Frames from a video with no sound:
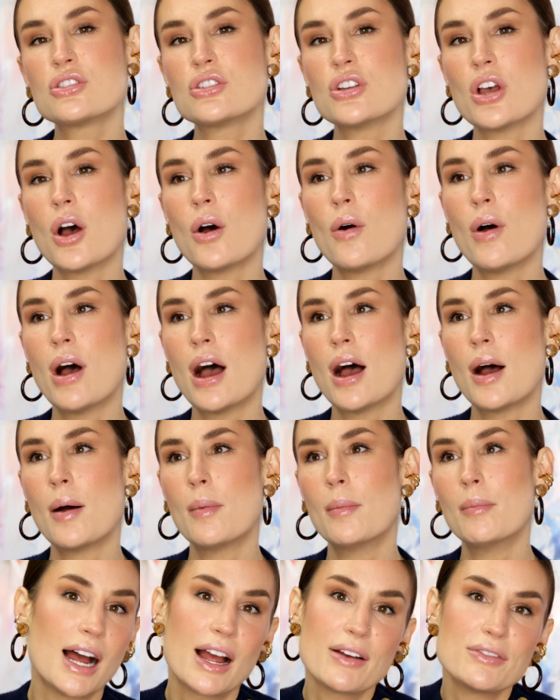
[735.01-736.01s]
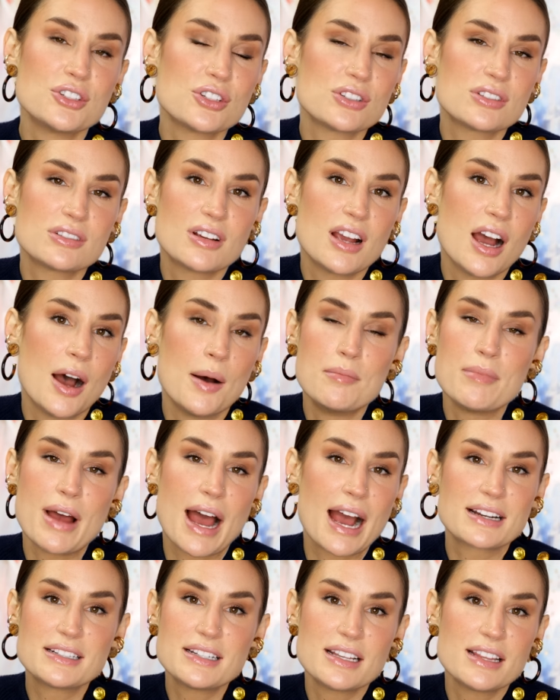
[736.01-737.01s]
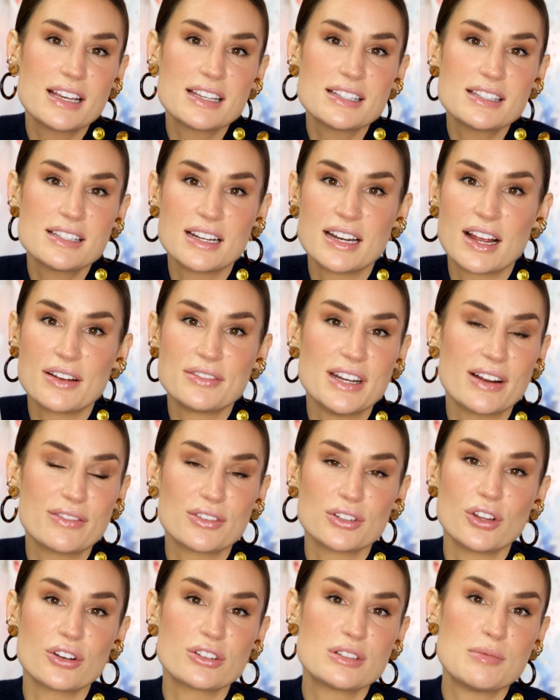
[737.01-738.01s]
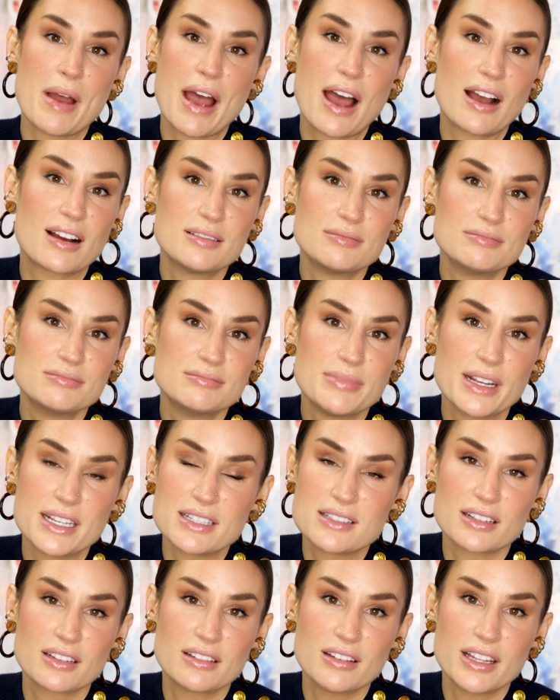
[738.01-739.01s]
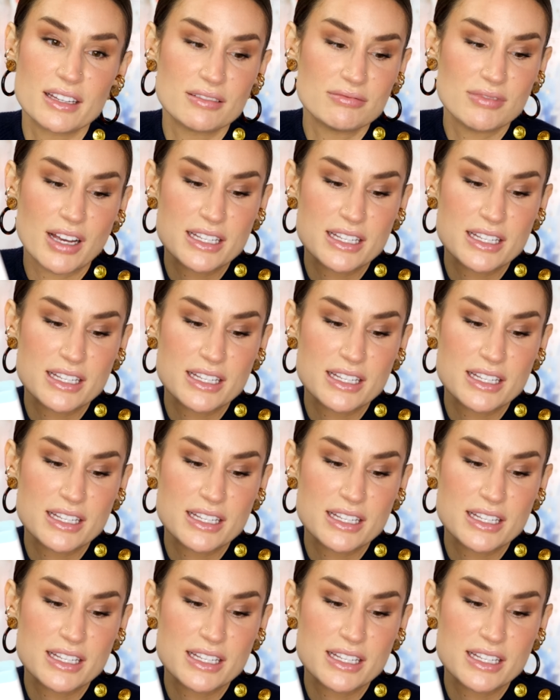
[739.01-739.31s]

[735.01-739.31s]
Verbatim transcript: So um, I've just come back to this and I've never looked back basically.